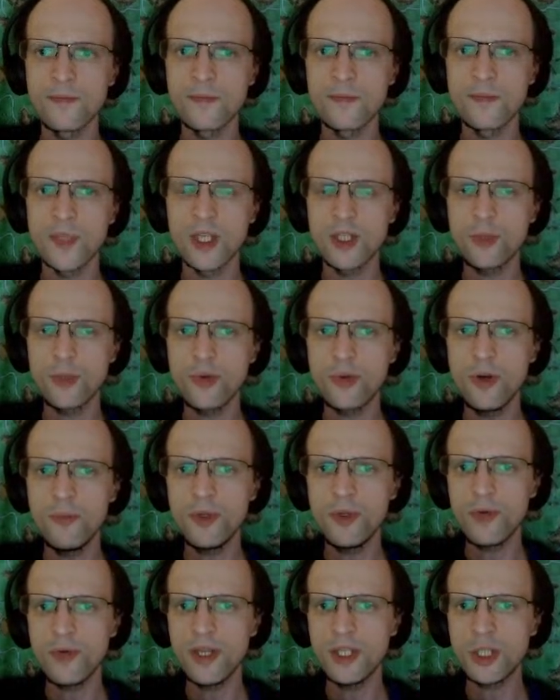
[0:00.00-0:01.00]
So probably
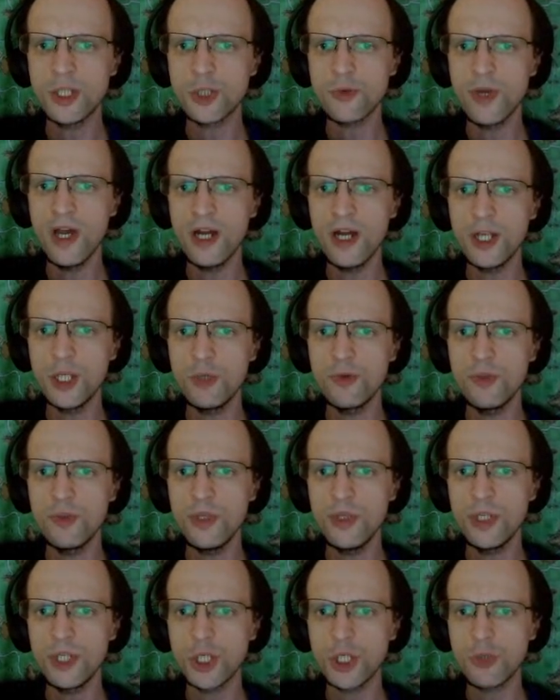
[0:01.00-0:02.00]
Red's strategy would
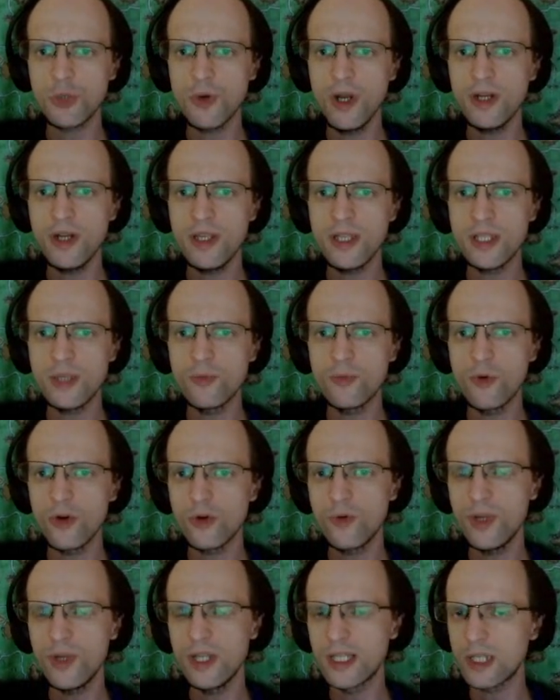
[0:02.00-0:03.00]
be just try and get some more
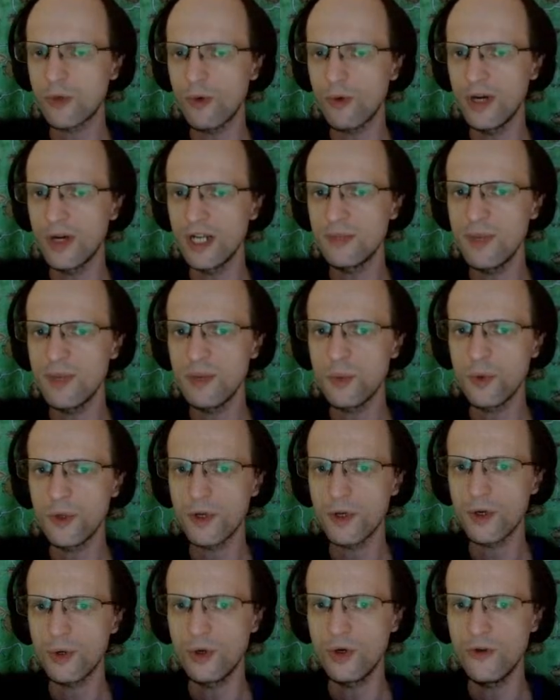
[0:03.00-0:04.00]
green squares, maybe with a
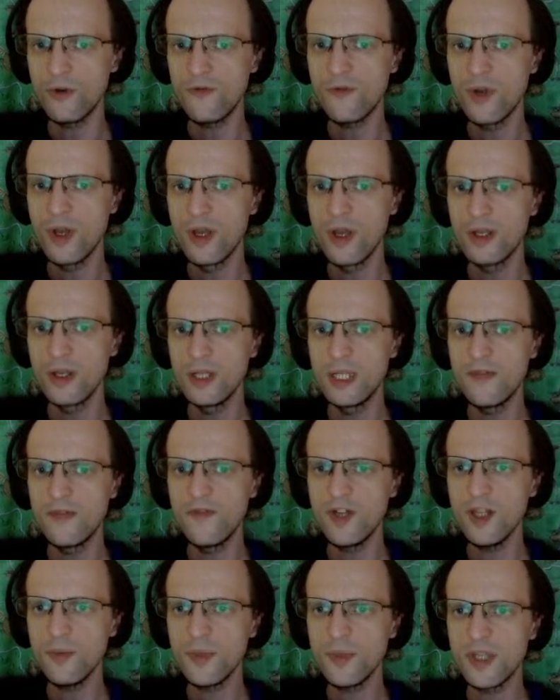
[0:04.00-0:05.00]
curve,
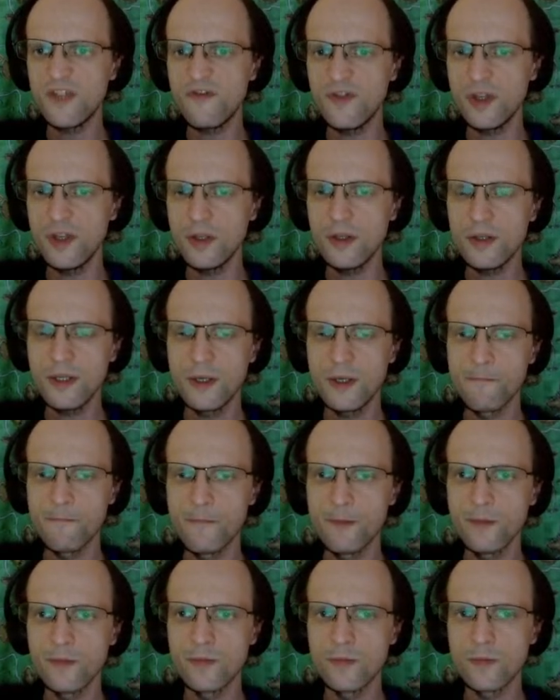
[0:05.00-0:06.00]
develop this field,
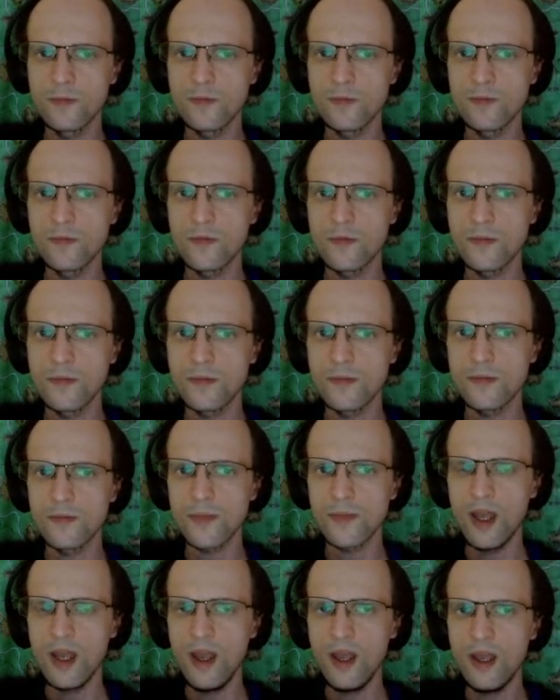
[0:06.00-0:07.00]

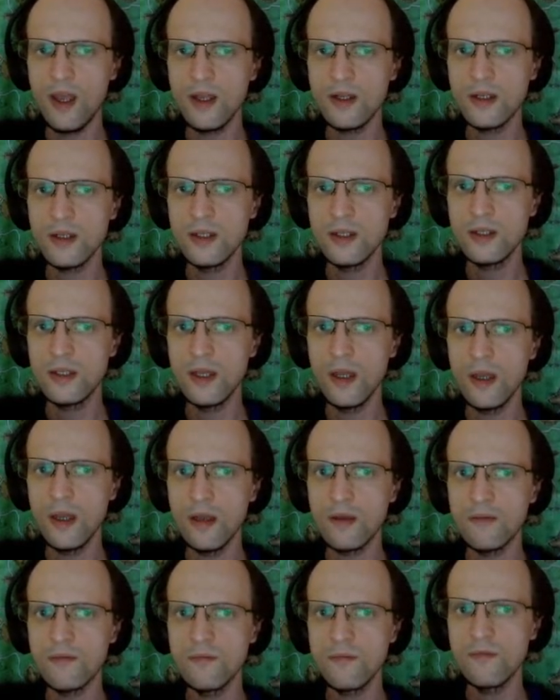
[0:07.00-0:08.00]
and
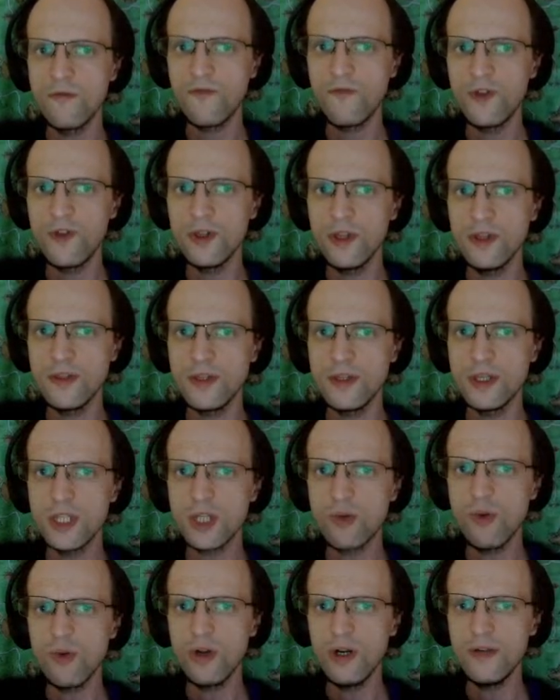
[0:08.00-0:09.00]
fill in this
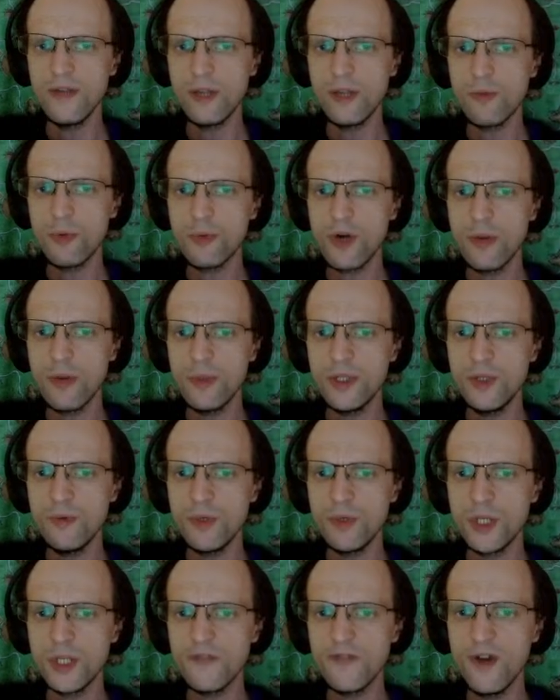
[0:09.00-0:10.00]
square, and then we're probably doing
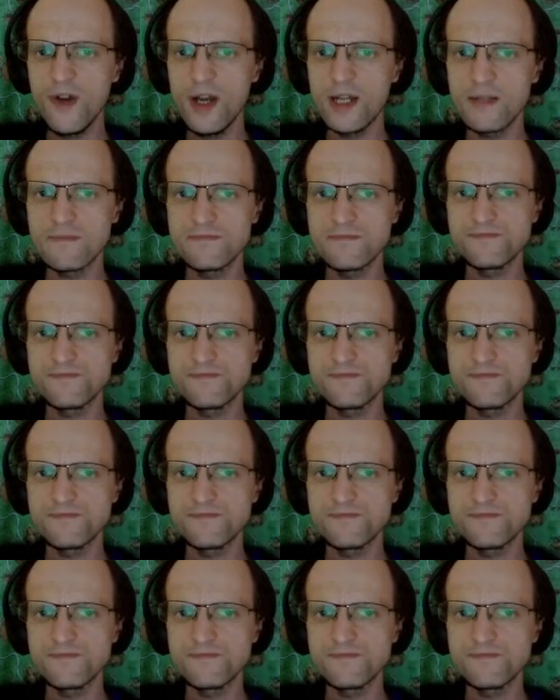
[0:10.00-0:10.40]
just fine.